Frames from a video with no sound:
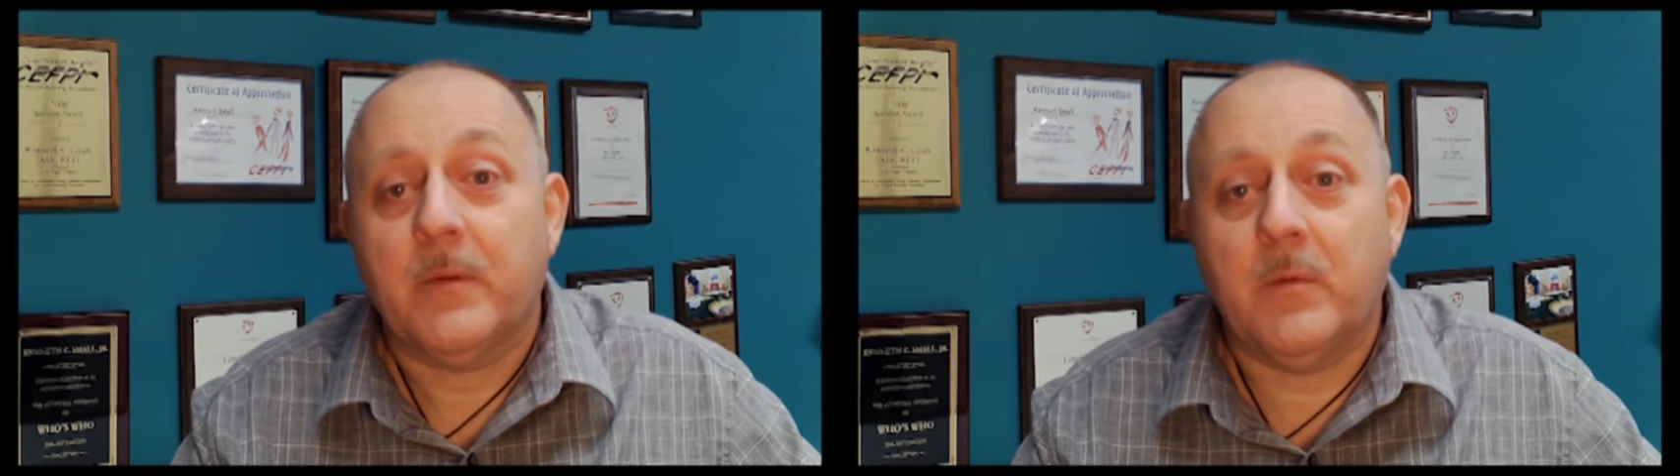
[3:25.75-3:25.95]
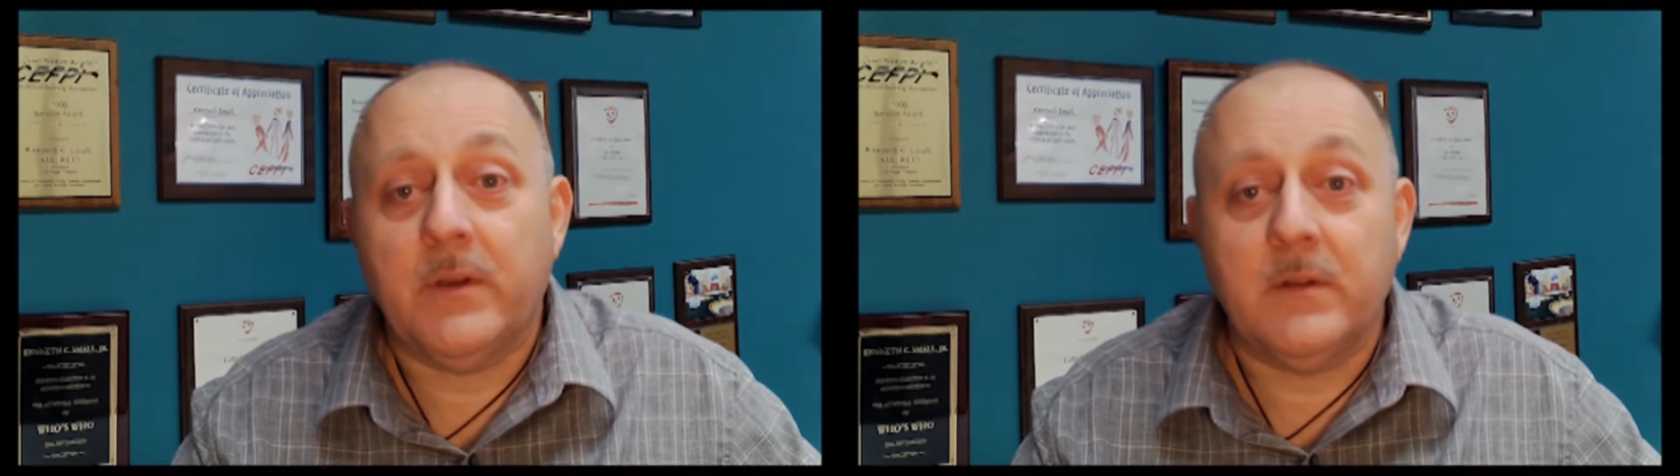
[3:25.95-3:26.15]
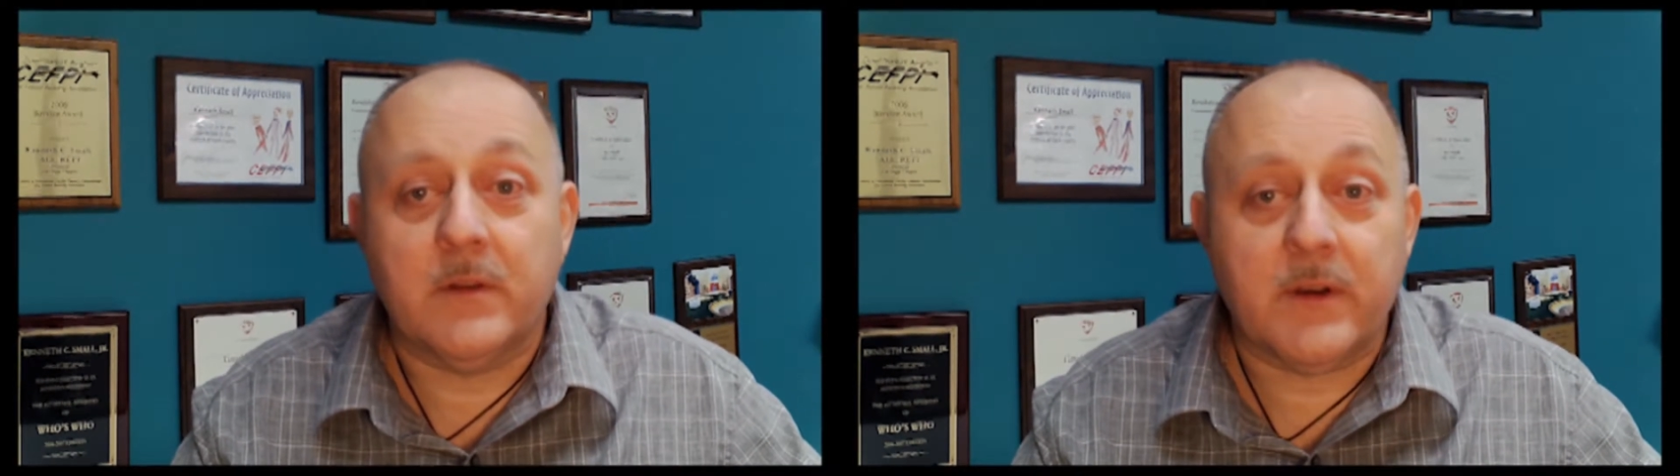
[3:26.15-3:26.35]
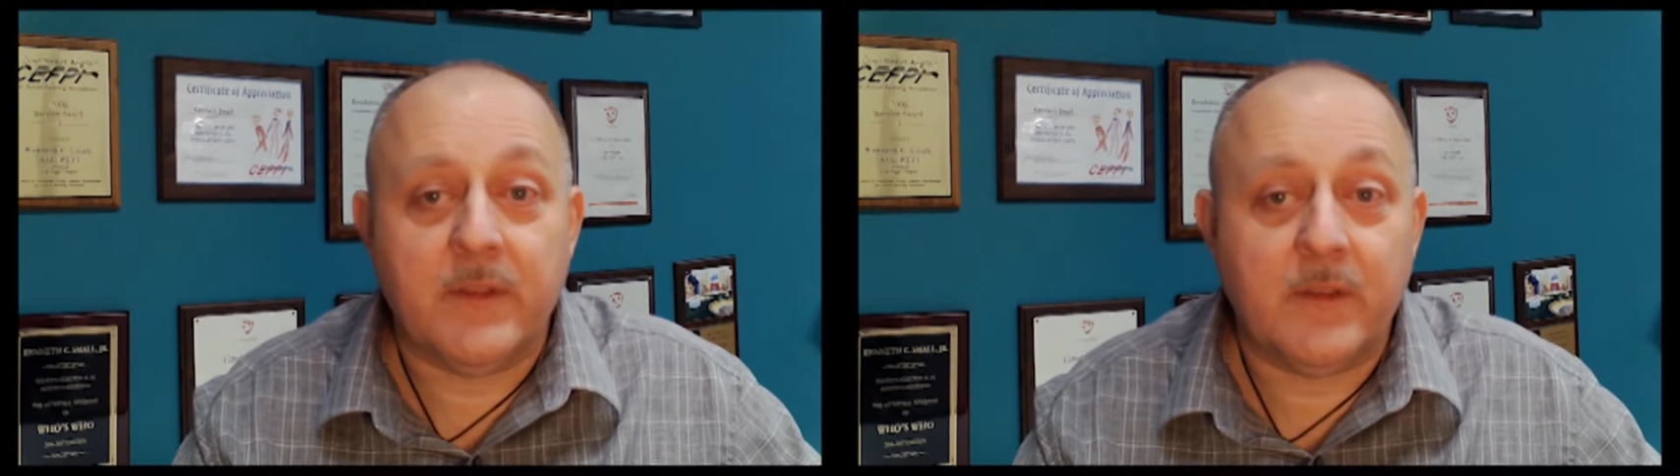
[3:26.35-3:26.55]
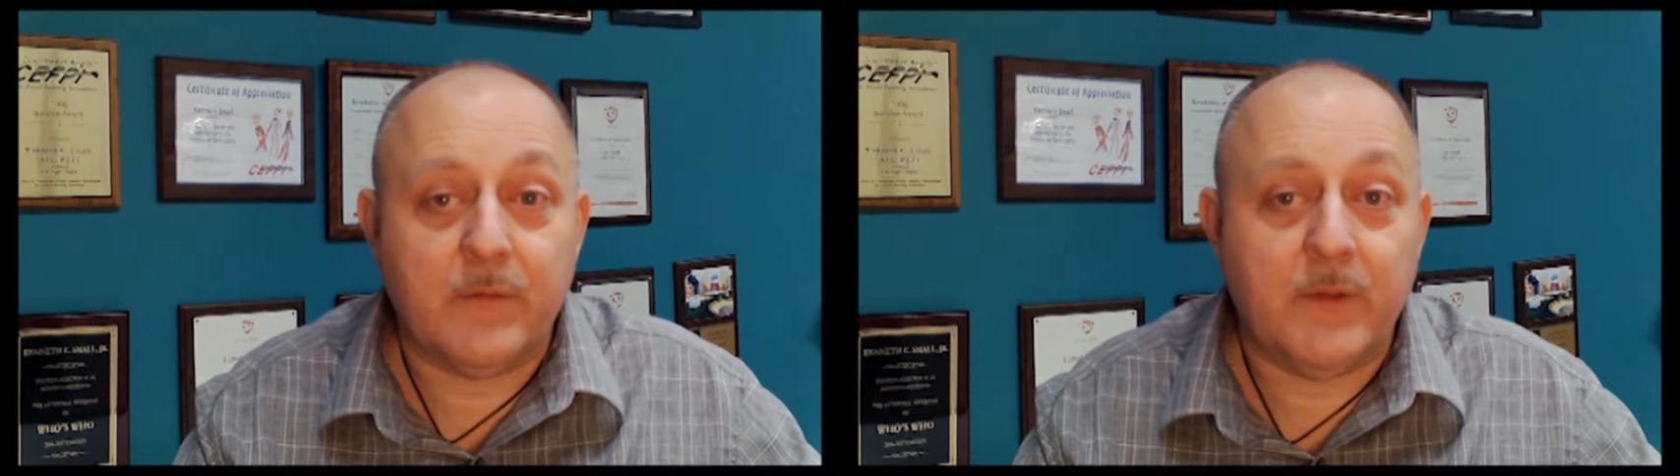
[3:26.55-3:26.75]
what you learn
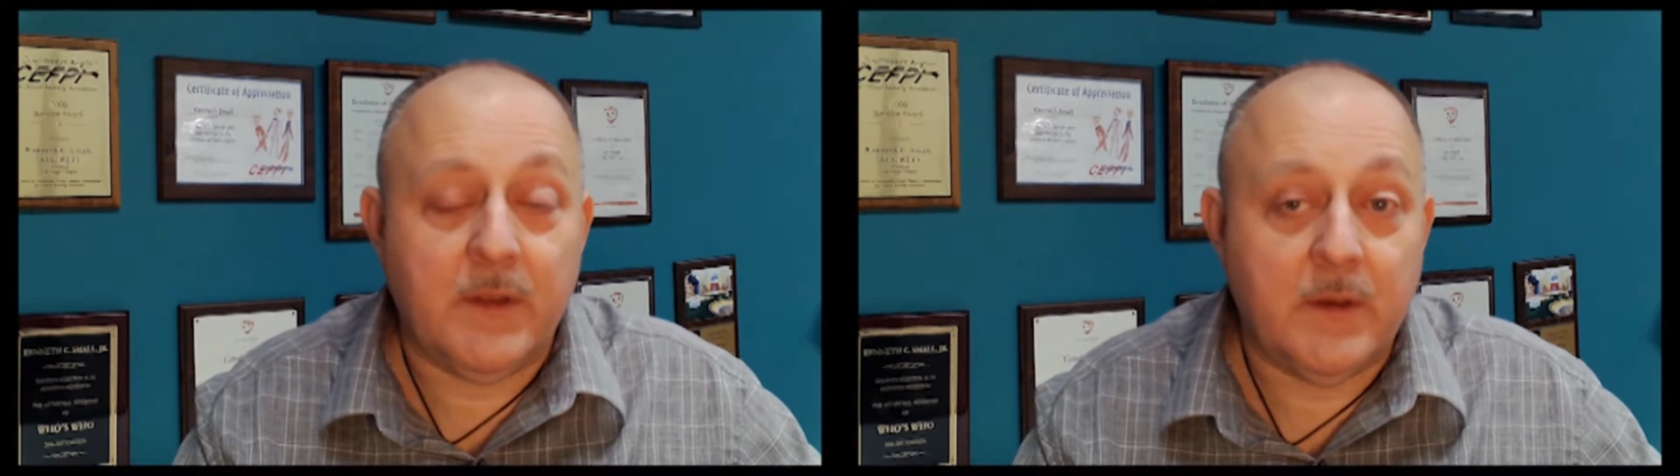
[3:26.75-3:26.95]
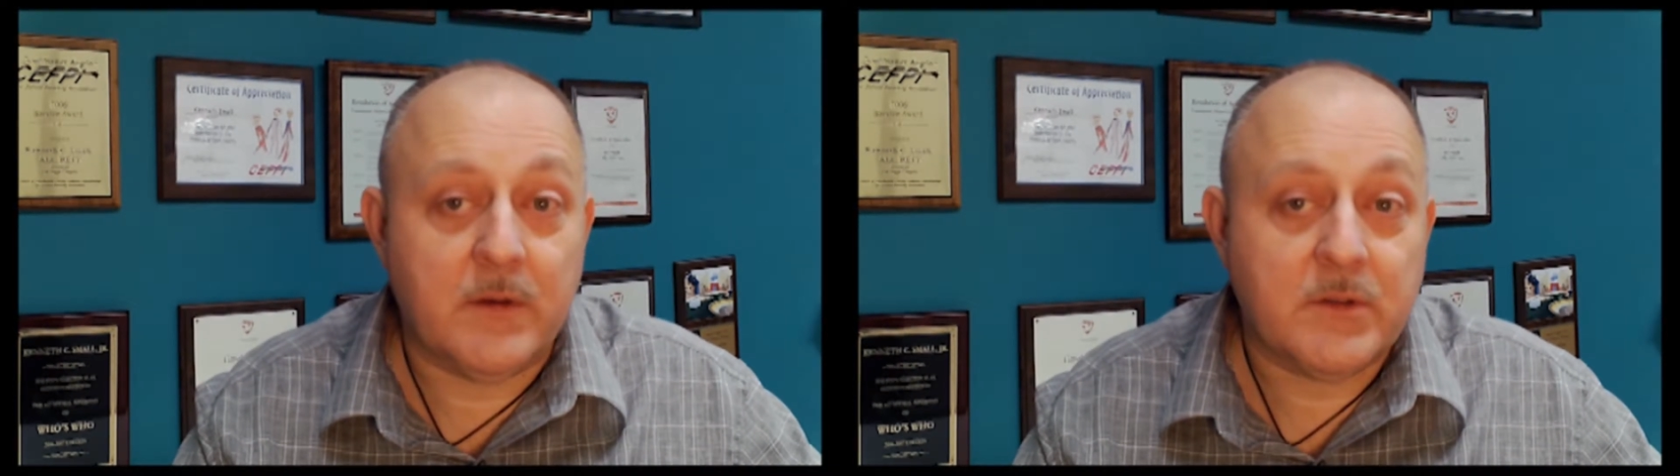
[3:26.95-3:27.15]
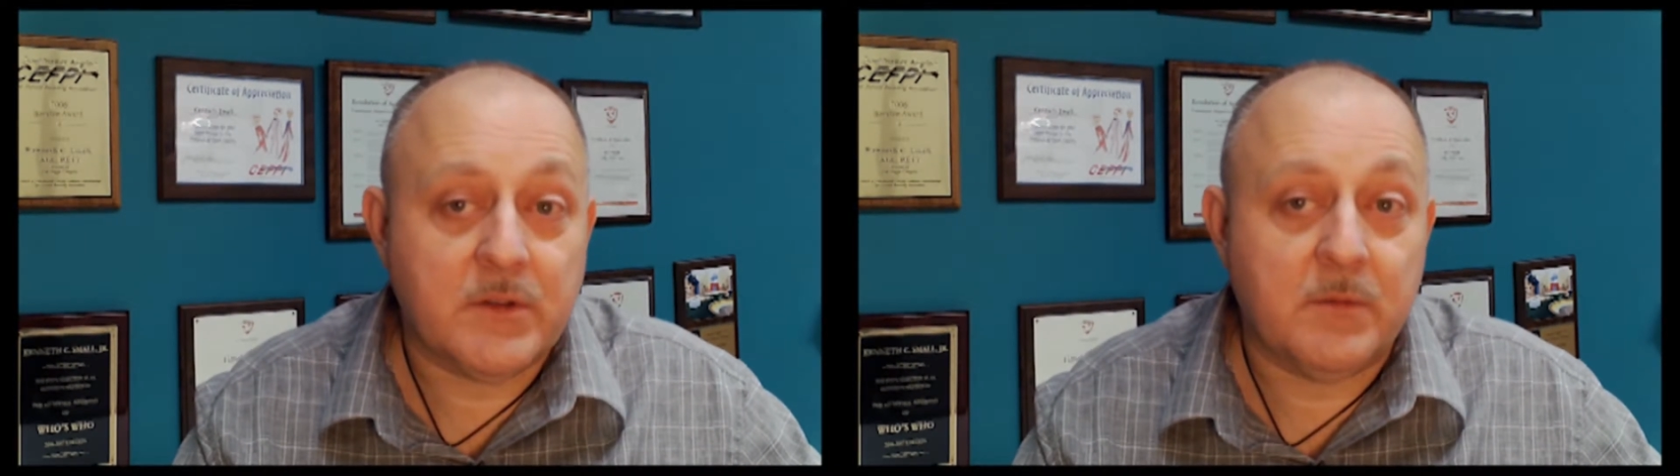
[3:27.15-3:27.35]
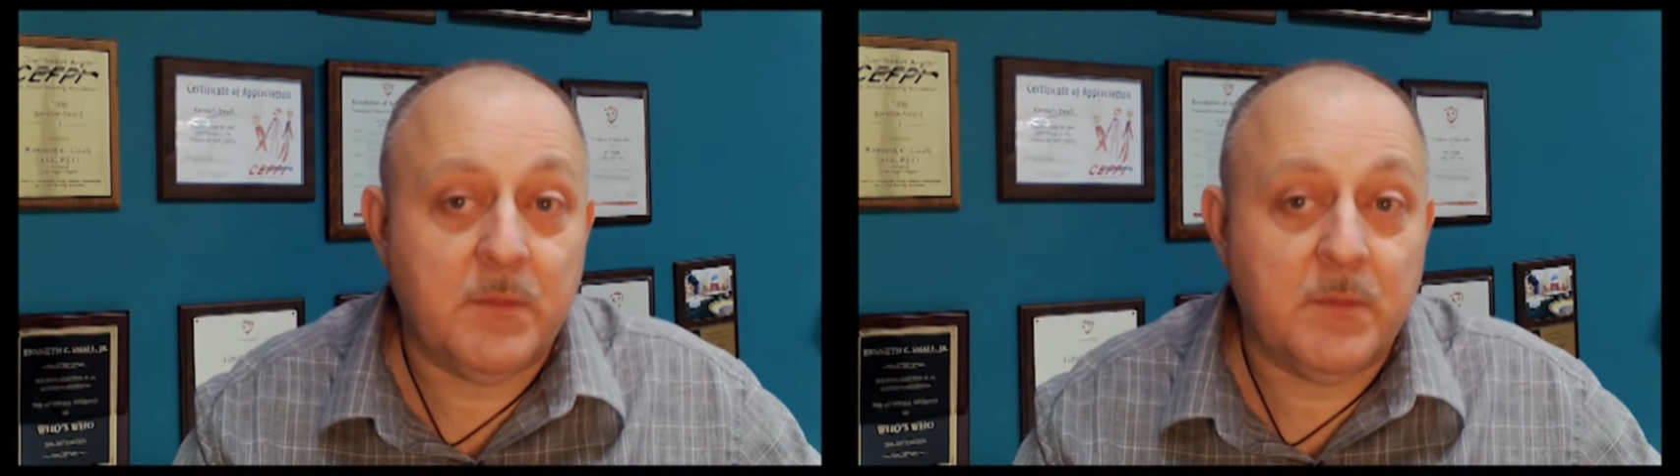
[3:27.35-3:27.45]
in this video should